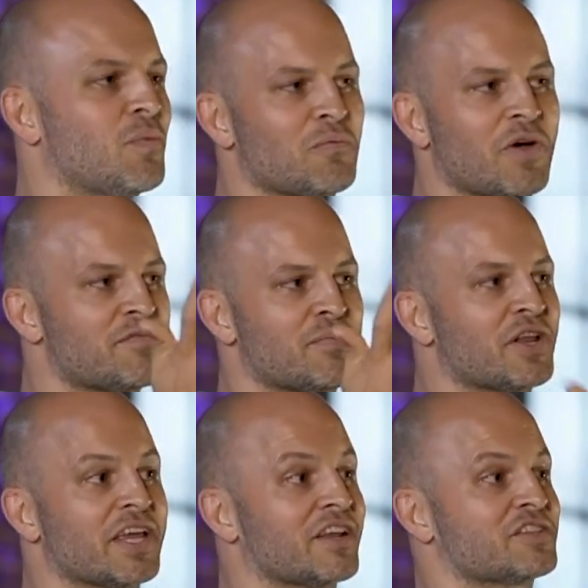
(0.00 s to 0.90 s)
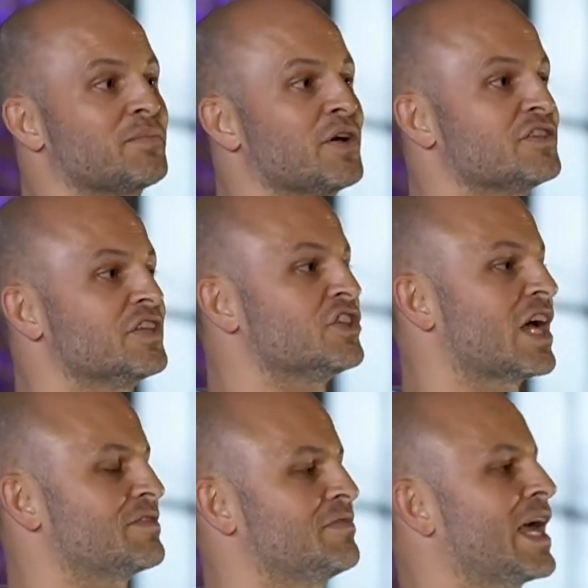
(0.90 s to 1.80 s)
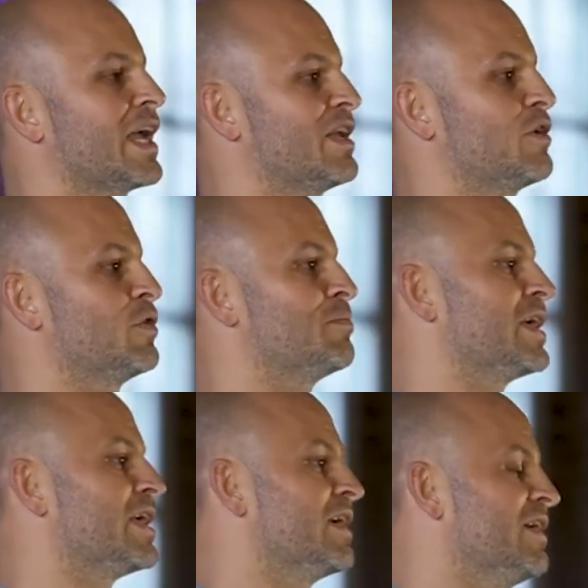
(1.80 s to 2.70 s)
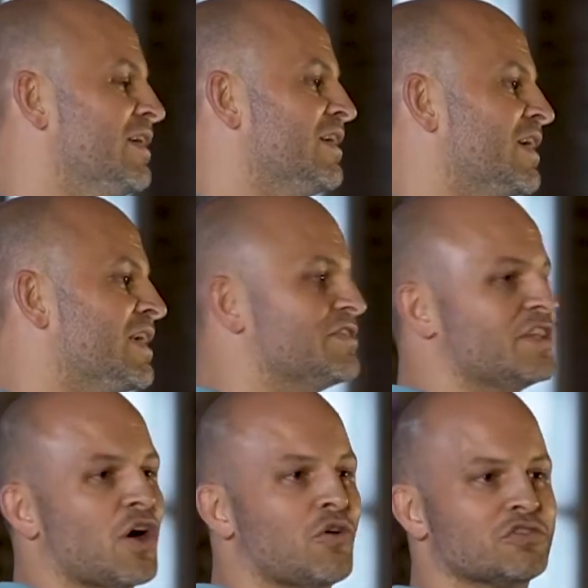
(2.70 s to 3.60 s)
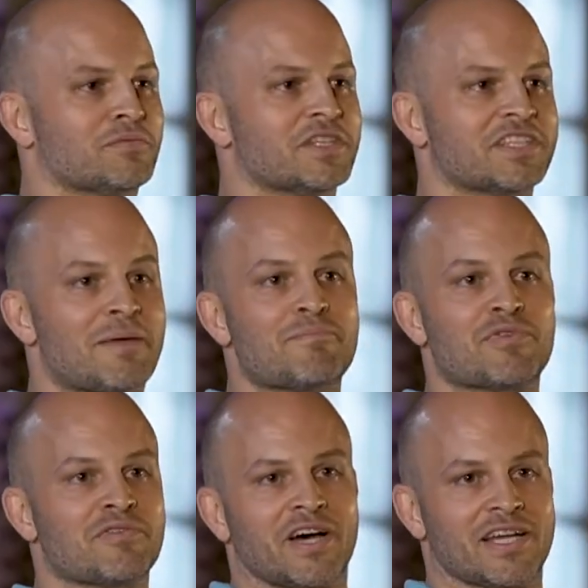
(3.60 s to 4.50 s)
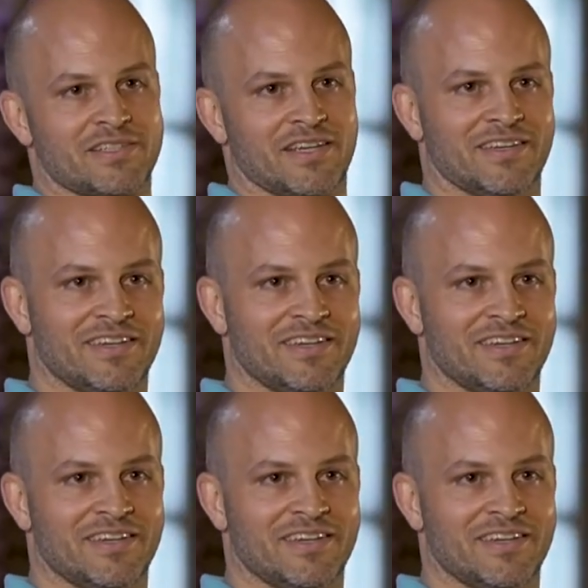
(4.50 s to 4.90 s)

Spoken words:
One way of putting it, I suppose, in jazz vernacular would be, he's the ultimate improviser.